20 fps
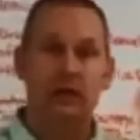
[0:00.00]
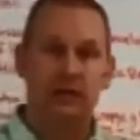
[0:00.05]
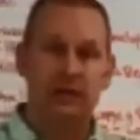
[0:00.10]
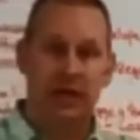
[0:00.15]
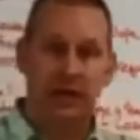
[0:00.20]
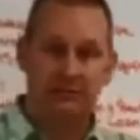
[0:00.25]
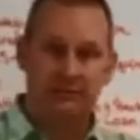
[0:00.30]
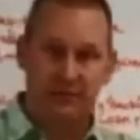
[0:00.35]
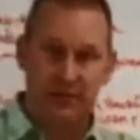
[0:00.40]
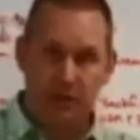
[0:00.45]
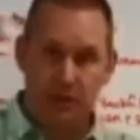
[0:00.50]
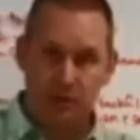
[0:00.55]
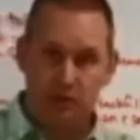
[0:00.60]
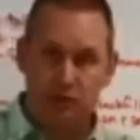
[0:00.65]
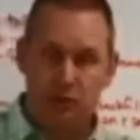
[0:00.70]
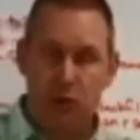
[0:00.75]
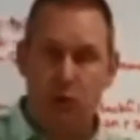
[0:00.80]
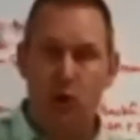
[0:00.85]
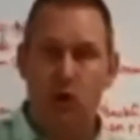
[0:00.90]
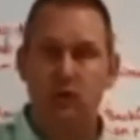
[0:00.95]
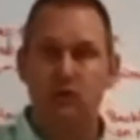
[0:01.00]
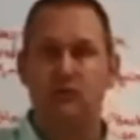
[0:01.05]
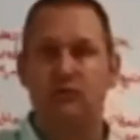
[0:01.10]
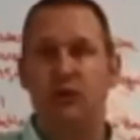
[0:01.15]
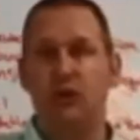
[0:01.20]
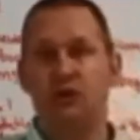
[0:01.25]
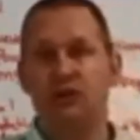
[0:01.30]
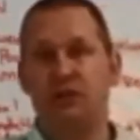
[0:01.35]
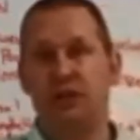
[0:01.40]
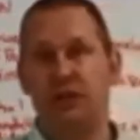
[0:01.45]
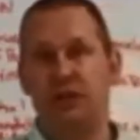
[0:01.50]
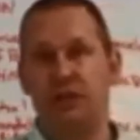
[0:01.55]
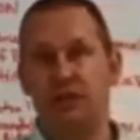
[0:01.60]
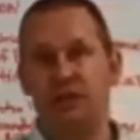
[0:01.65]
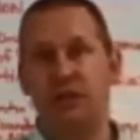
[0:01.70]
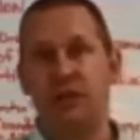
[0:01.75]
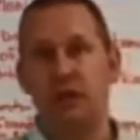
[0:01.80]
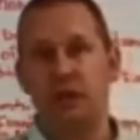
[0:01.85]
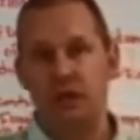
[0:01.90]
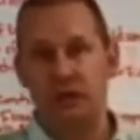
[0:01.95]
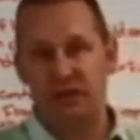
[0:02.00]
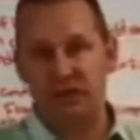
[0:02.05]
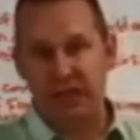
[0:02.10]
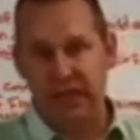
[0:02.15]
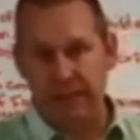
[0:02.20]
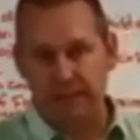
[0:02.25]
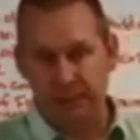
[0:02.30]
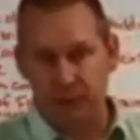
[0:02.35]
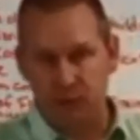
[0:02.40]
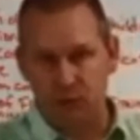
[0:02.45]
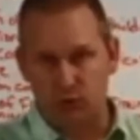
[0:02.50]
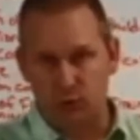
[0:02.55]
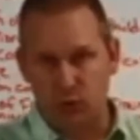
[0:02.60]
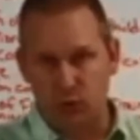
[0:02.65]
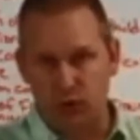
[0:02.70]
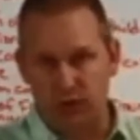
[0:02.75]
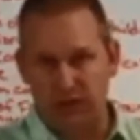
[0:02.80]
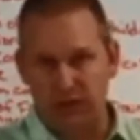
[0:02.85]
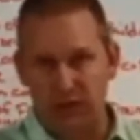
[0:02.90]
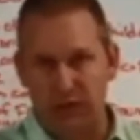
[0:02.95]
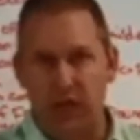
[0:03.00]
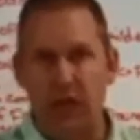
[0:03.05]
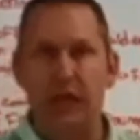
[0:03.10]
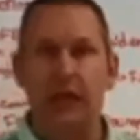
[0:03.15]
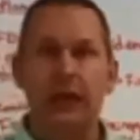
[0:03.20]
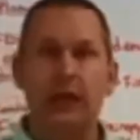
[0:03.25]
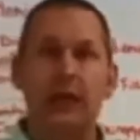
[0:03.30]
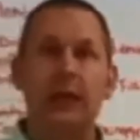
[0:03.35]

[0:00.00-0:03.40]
dovetail drawers versus staple drawers,